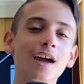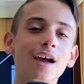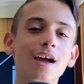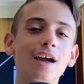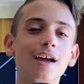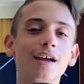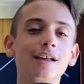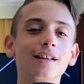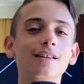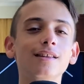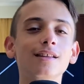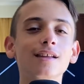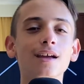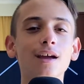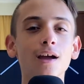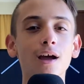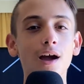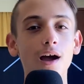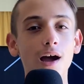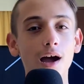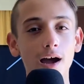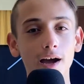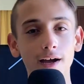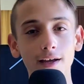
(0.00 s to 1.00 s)
And
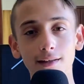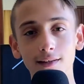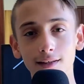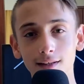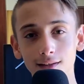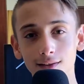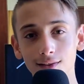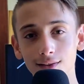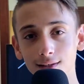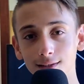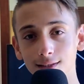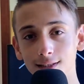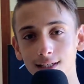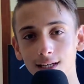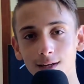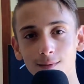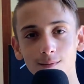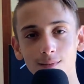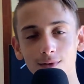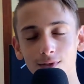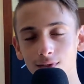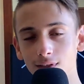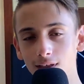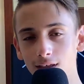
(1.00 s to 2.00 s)
I did the
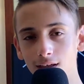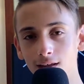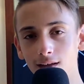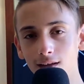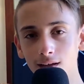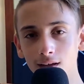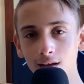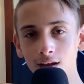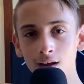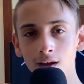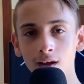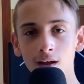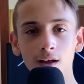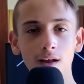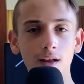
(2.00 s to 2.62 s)
same thing